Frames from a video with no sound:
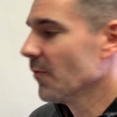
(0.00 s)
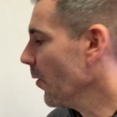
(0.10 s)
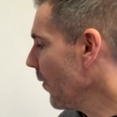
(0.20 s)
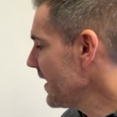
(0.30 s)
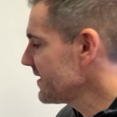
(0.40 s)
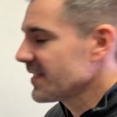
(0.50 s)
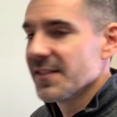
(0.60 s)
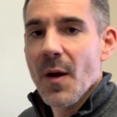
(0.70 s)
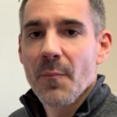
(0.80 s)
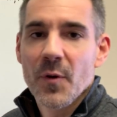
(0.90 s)
Well, what does this
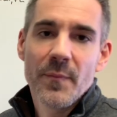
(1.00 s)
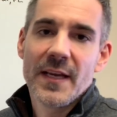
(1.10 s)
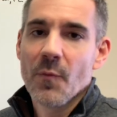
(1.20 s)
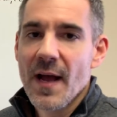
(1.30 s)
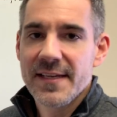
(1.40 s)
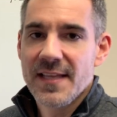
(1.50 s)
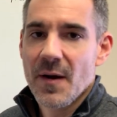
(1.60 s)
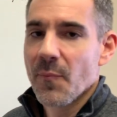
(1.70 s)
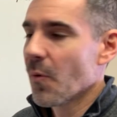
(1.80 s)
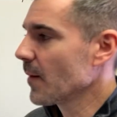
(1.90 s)
number mean? Why is that
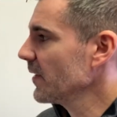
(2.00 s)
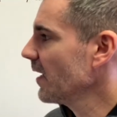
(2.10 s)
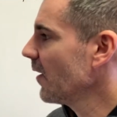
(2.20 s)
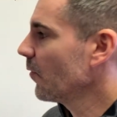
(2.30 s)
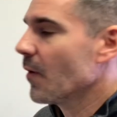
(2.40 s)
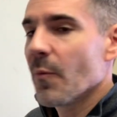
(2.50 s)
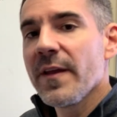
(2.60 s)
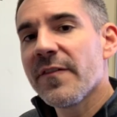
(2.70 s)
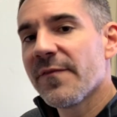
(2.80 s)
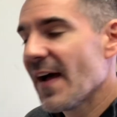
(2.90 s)
important? What
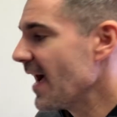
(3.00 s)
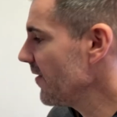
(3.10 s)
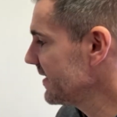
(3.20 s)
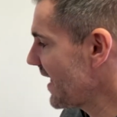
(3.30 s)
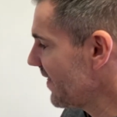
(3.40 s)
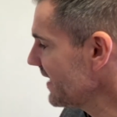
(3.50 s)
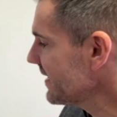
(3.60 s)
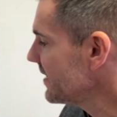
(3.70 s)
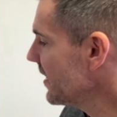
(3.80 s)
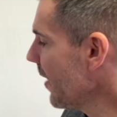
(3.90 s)
we found is that
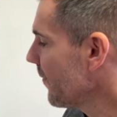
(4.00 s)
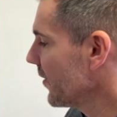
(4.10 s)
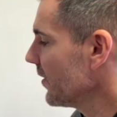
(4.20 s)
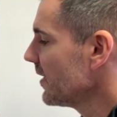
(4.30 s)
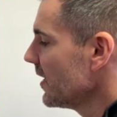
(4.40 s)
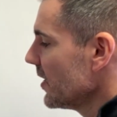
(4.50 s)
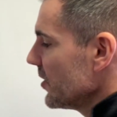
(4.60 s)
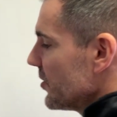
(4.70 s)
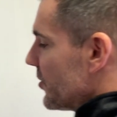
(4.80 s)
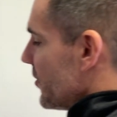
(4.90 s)
this number
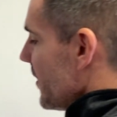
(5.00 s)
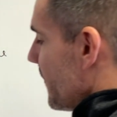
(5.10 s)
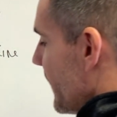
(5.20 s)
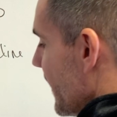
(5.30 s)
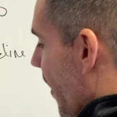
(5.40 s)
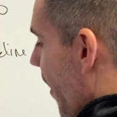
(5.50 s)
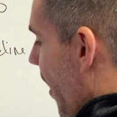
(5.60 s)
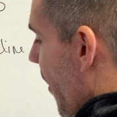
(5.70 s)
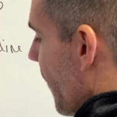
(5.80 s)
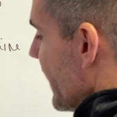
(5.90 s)
should be
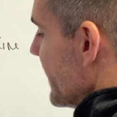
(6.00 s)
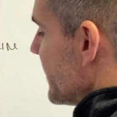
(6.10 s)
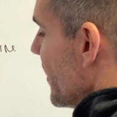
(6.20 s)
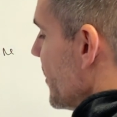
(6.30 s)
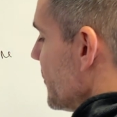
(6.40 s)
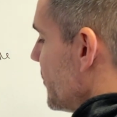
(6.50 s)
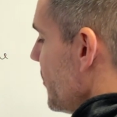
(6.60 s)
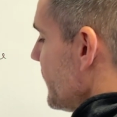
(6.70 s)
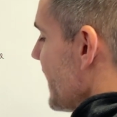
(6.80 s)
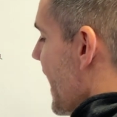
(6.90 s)
always
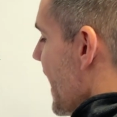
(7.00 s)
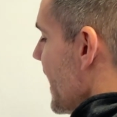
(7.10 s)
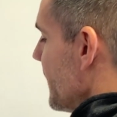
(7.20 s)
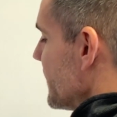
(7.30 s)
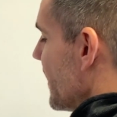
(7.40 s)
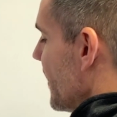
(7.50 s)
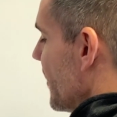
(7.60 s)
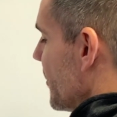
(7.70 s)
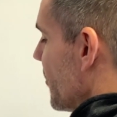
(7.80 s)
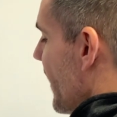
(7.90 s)
2 times
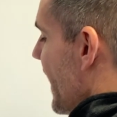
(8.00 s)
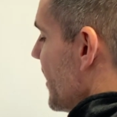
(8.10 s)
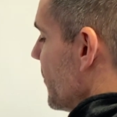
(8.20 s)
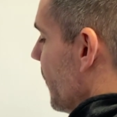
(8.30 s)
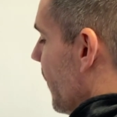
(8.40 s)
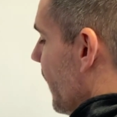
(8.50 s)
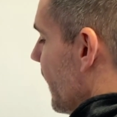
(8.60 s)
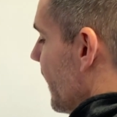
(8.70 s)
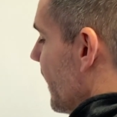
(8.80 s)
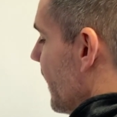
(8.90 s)
your annual